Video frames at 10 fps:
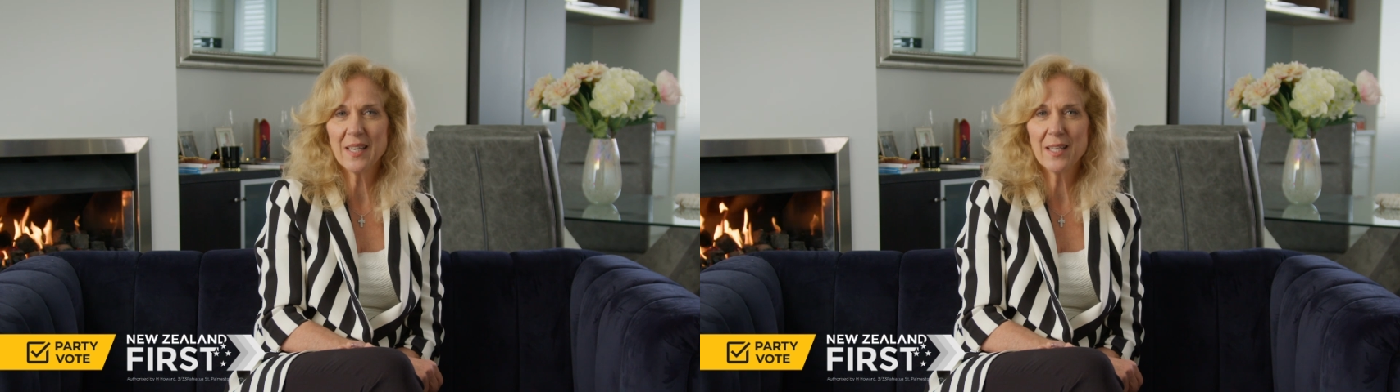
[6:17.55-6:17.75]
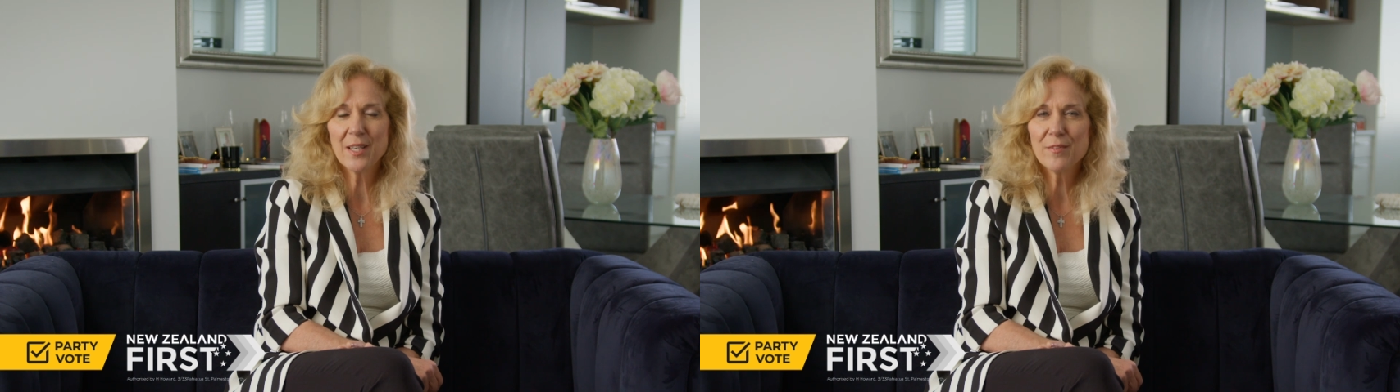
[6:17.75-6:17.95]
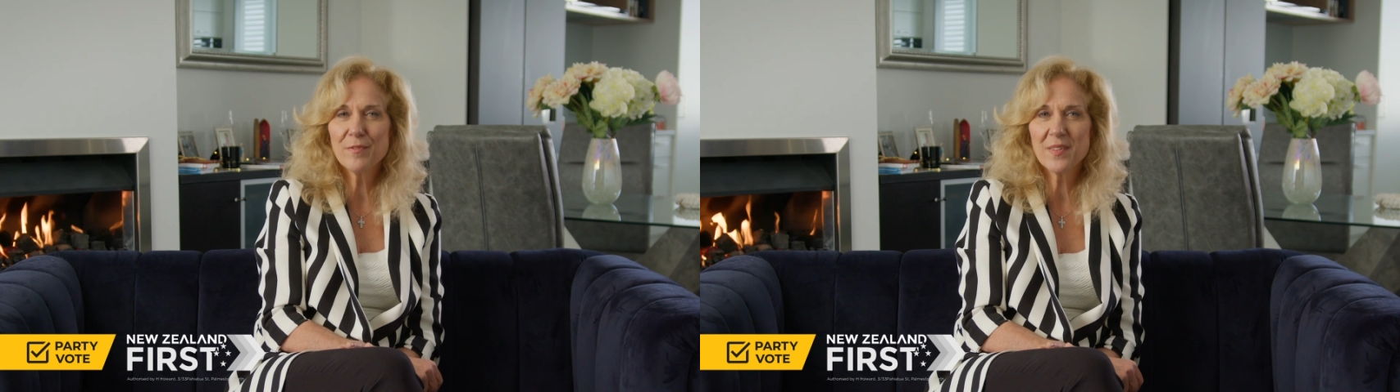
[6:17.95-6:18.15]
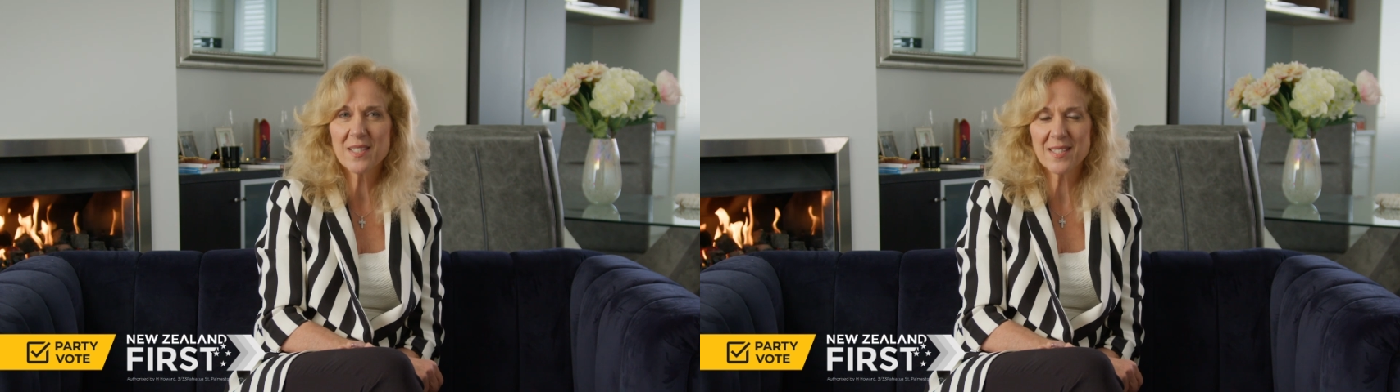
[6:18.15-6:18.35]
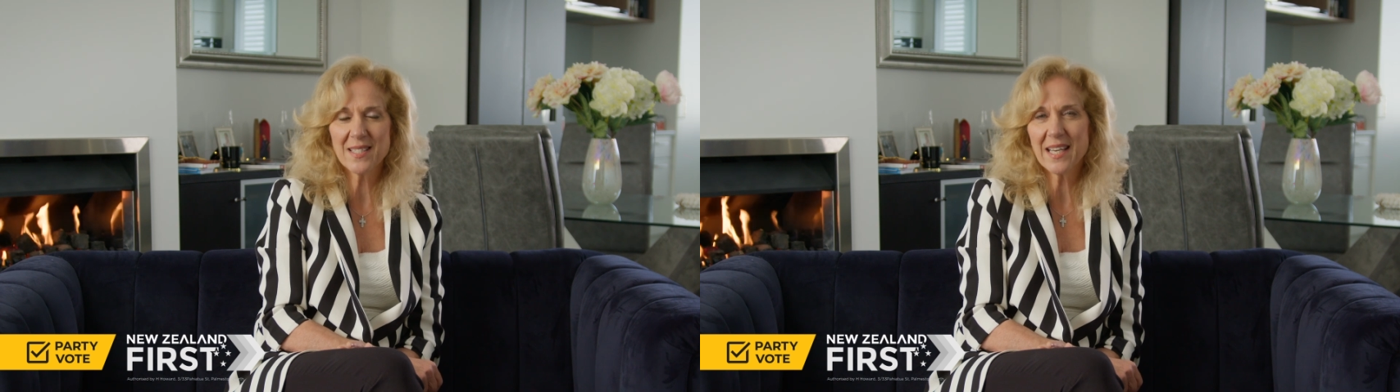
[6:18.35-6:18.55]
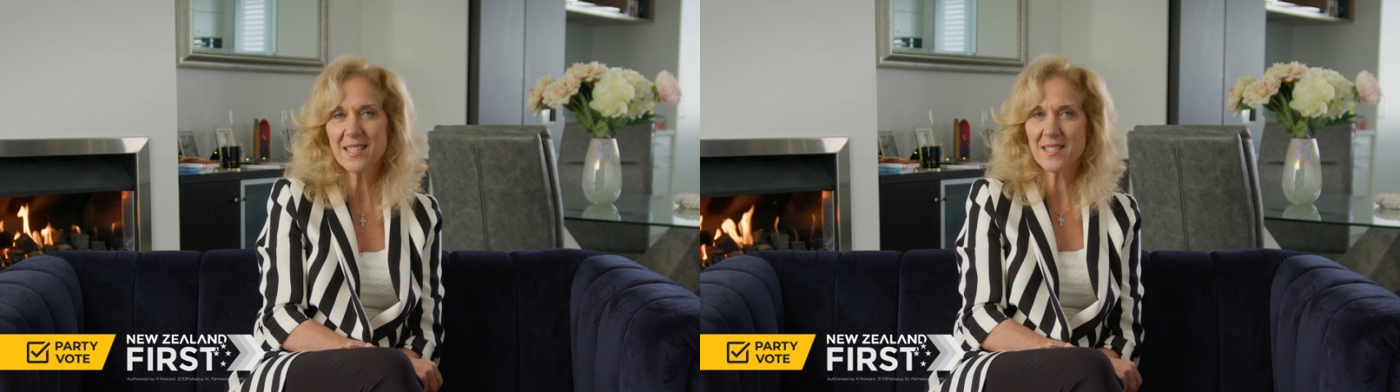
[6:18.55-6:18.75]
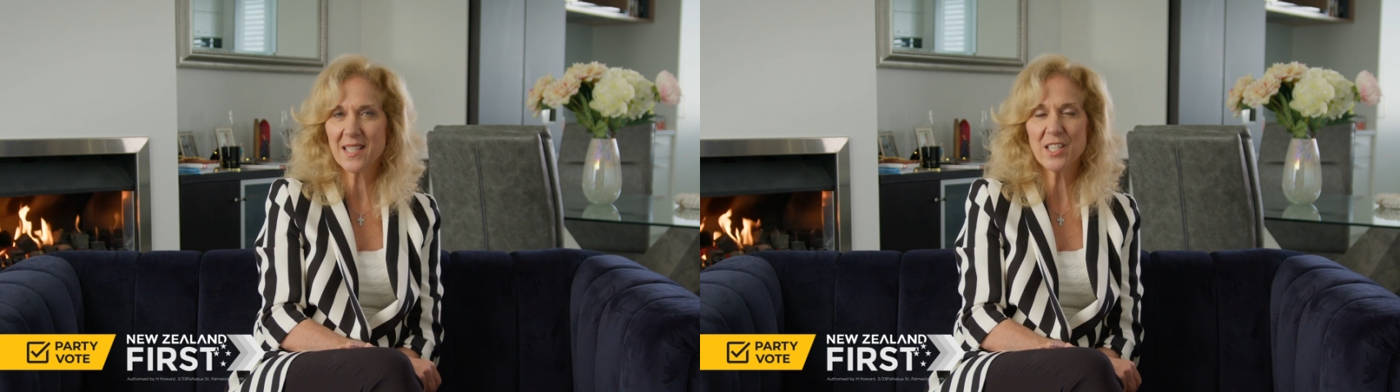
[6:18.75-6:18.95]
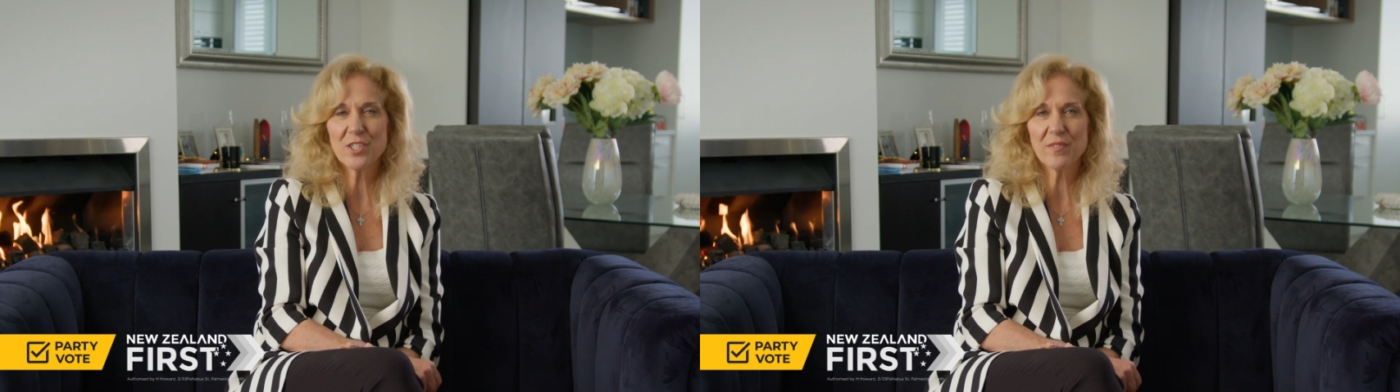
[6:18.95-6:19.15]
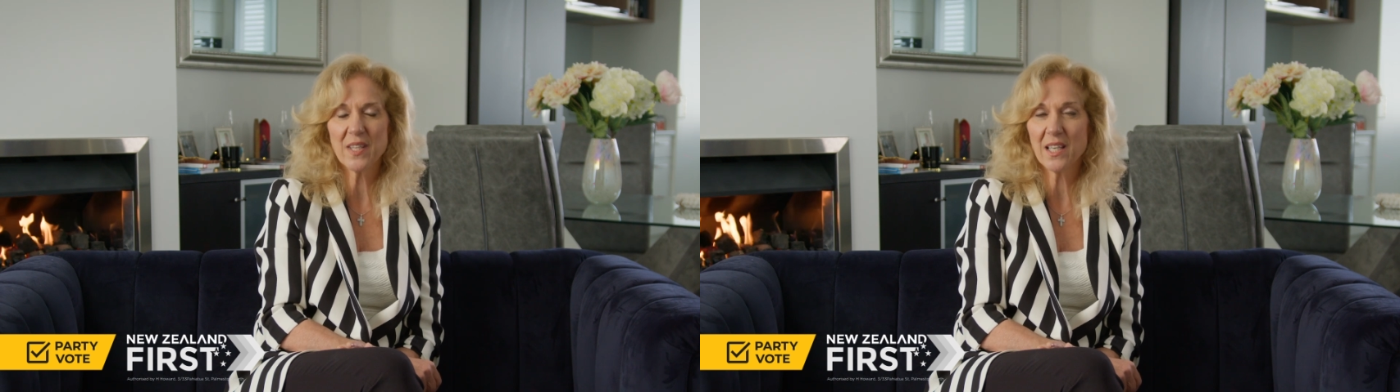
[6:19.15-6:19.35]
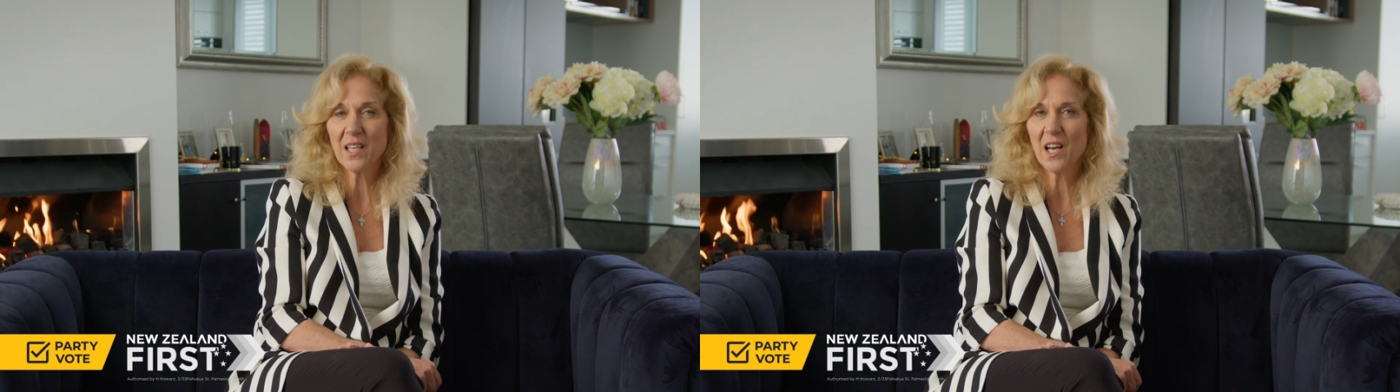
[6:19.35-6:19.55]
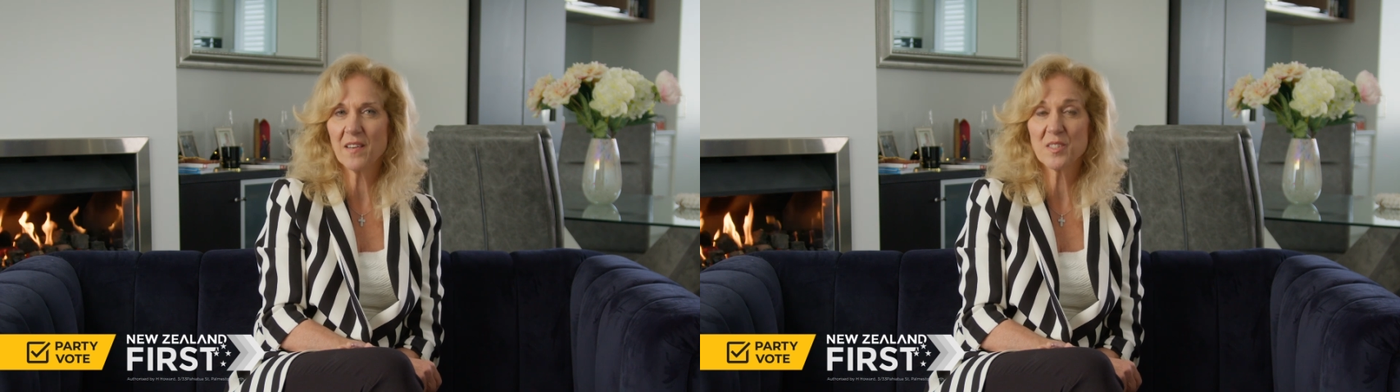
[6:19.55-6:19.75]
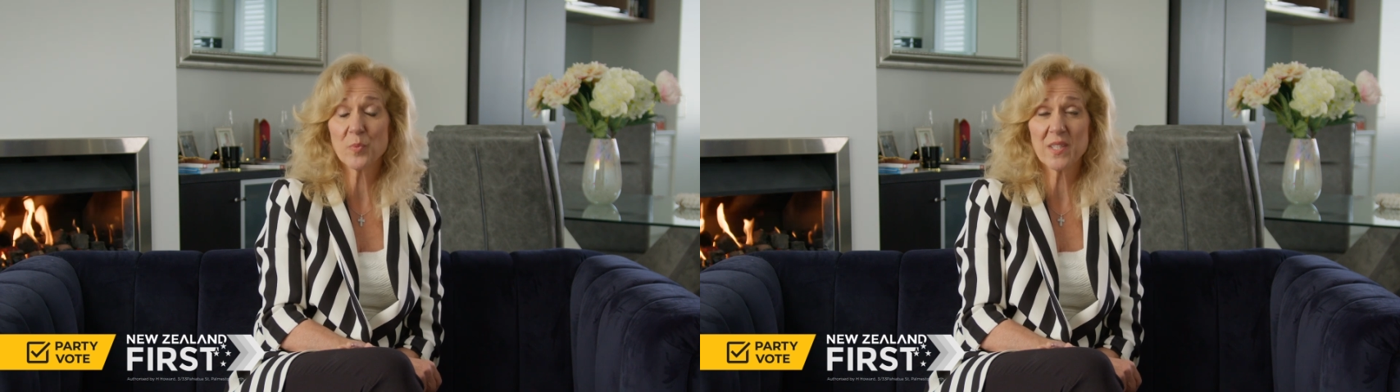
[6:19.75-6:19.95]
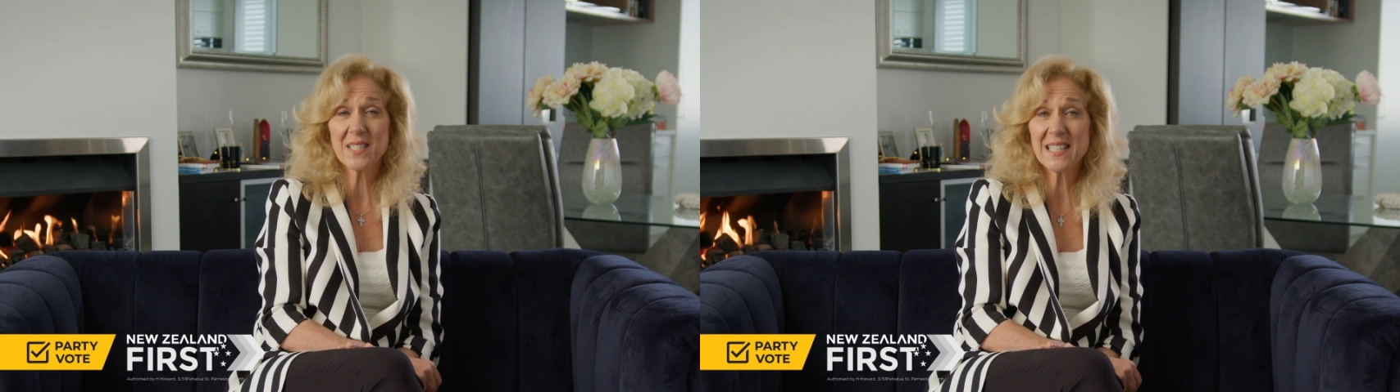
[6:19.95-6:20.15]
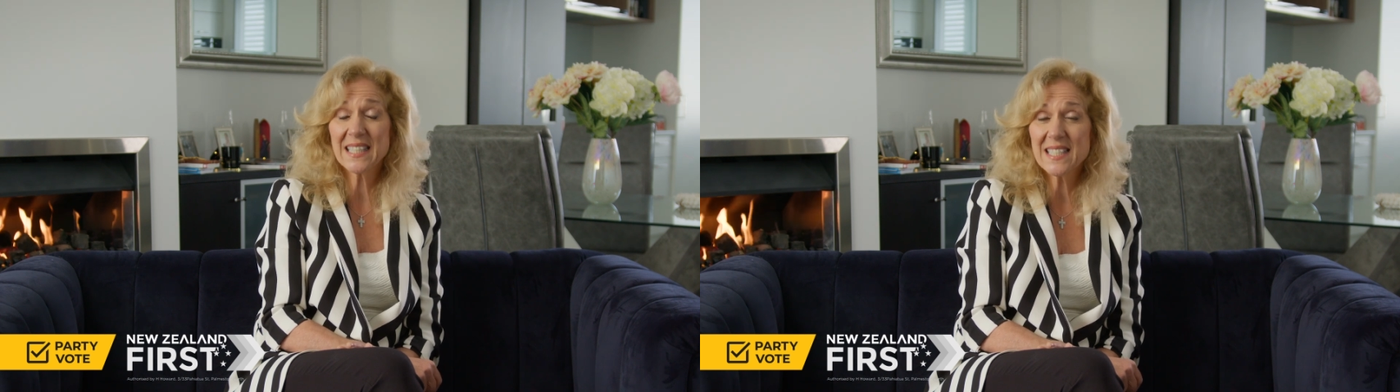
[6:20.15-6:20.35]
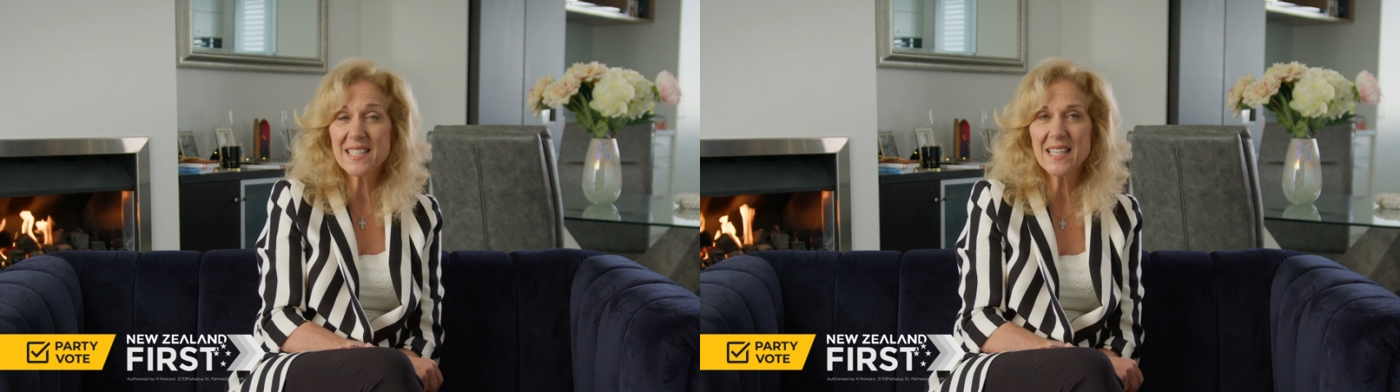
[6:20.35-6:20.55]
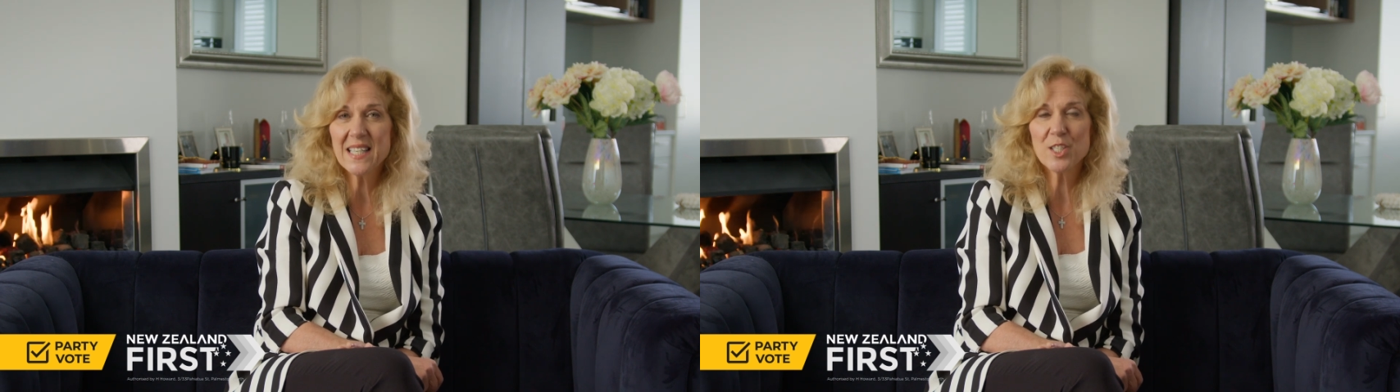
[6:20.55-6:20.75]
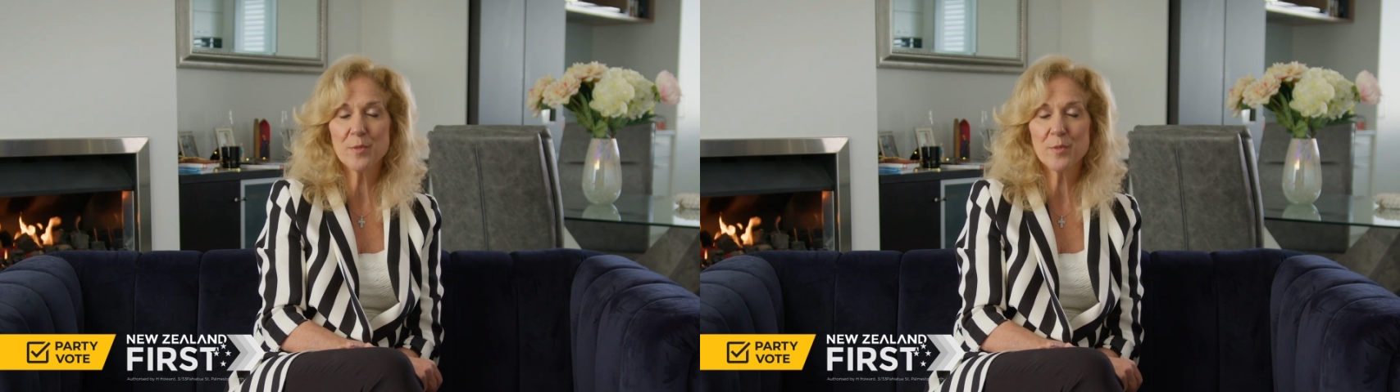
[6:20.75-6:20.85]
live this next stage of their lives with dignity,